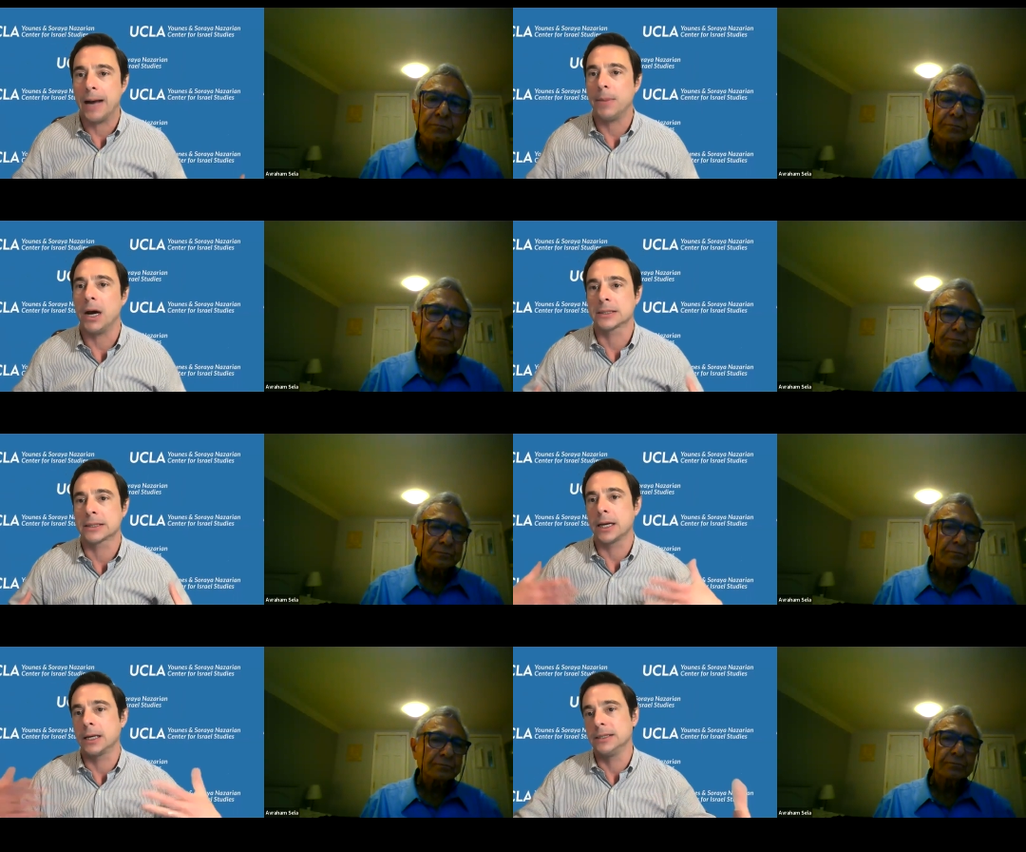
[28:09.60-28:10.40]

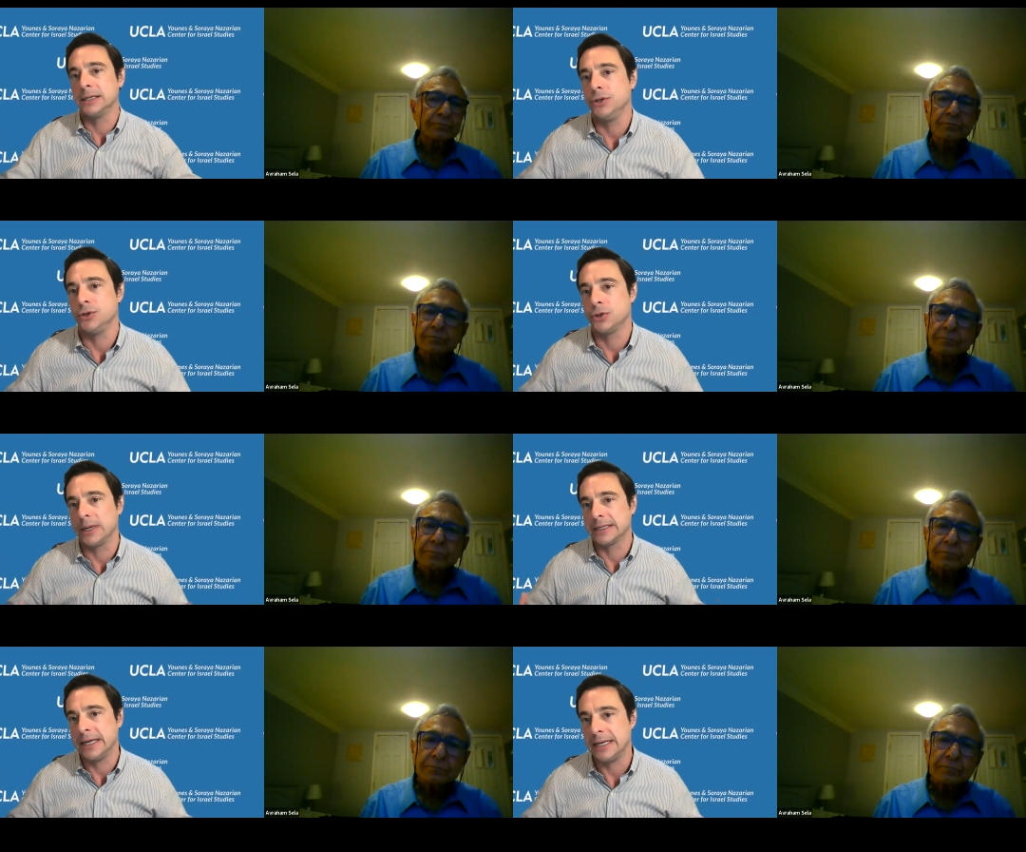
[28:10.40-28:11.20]
Speaker 1: Hamas can continue to
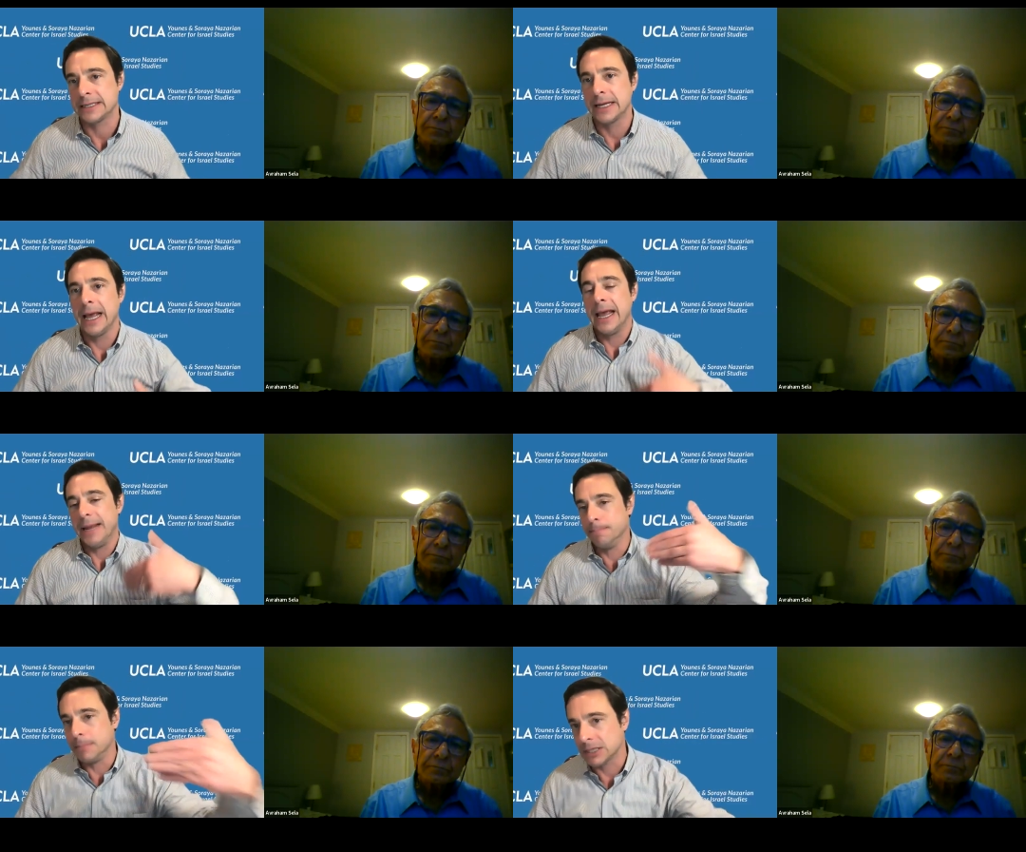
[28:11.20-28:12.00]
exist.
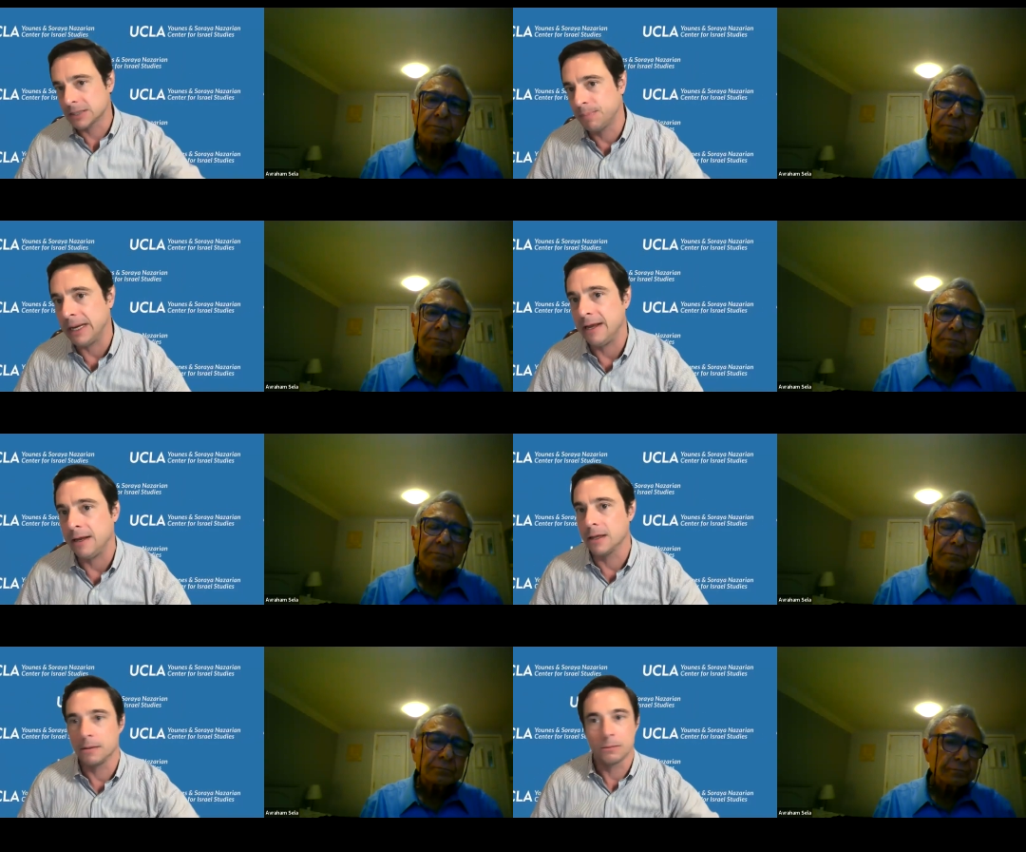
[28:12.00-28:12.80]
It must
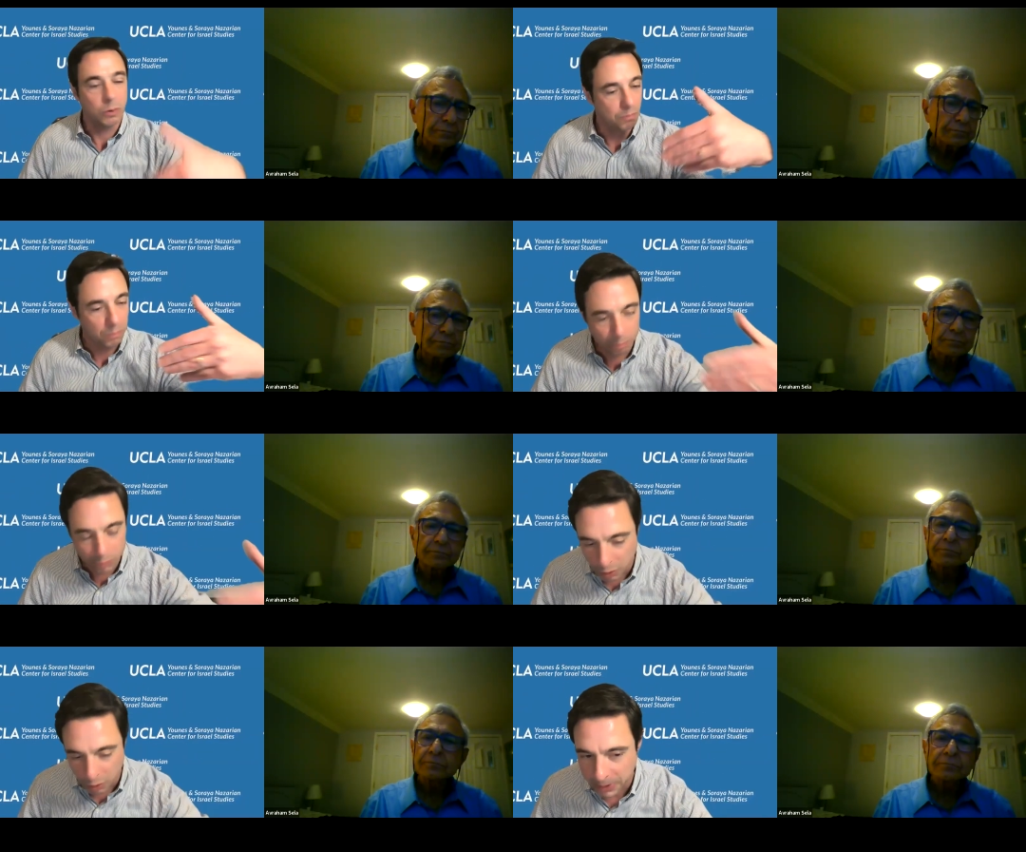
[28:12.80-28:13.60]
be
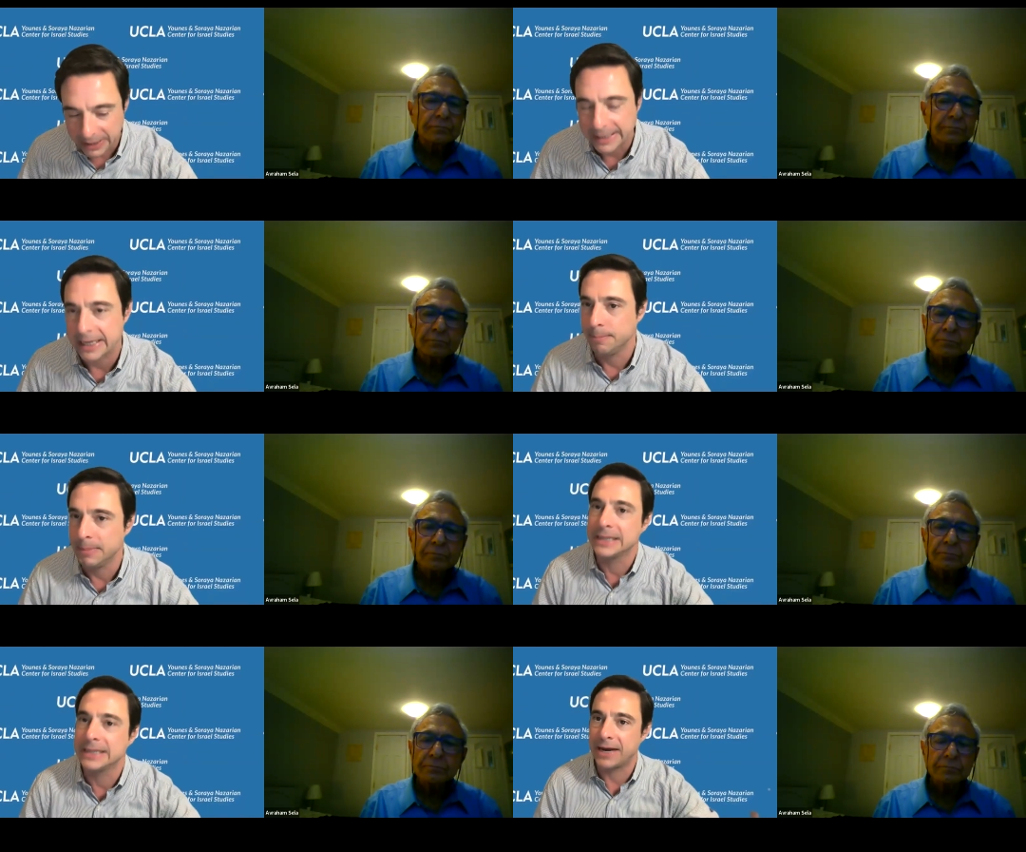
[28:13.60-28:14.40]
completely
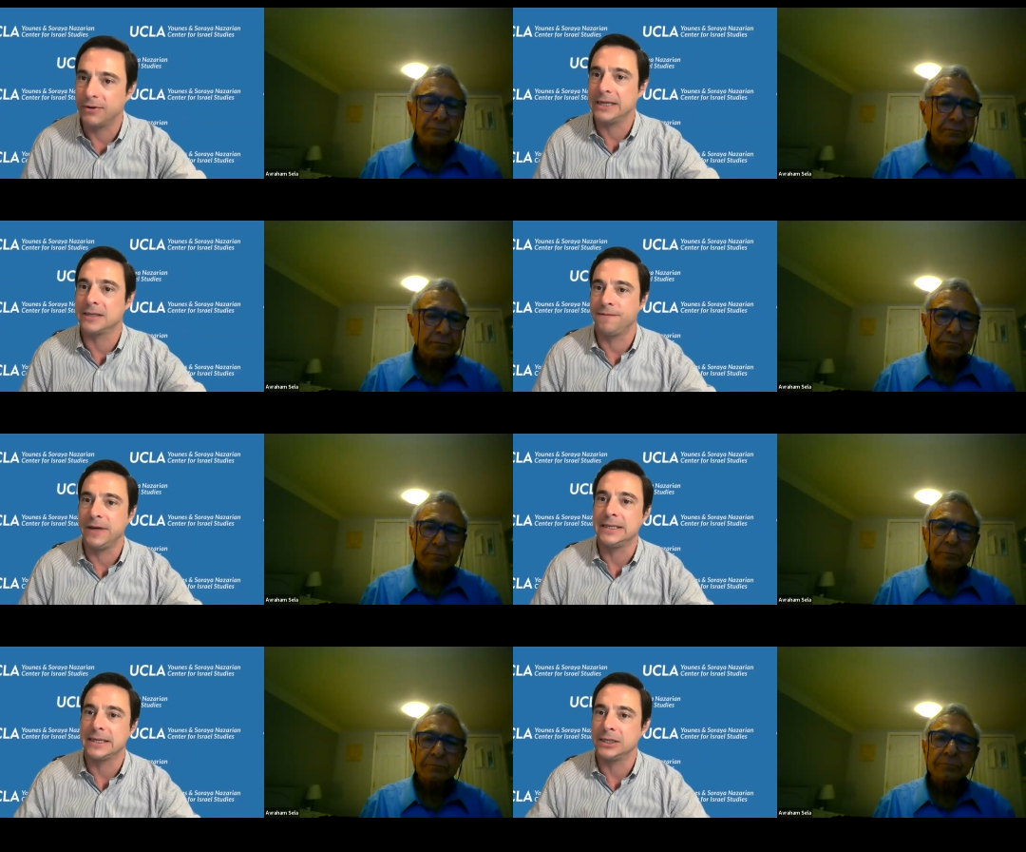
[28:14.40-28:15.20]
militarily
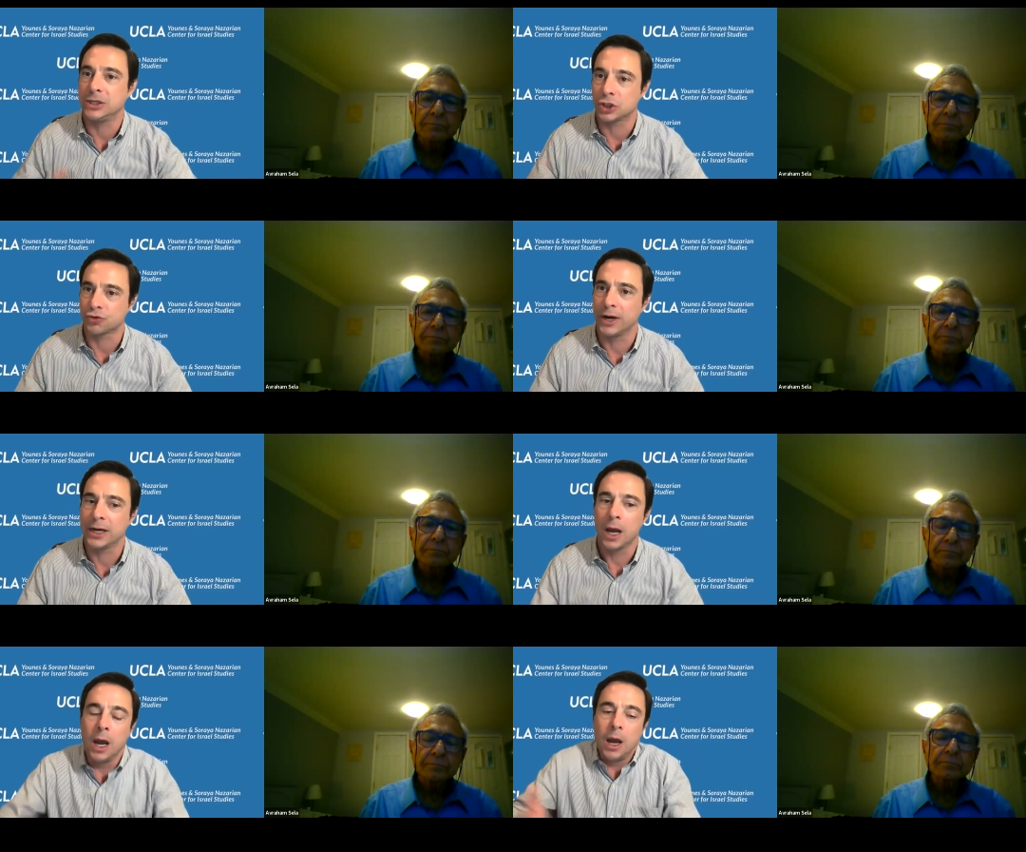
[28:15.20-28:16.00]
defeated and destroyed.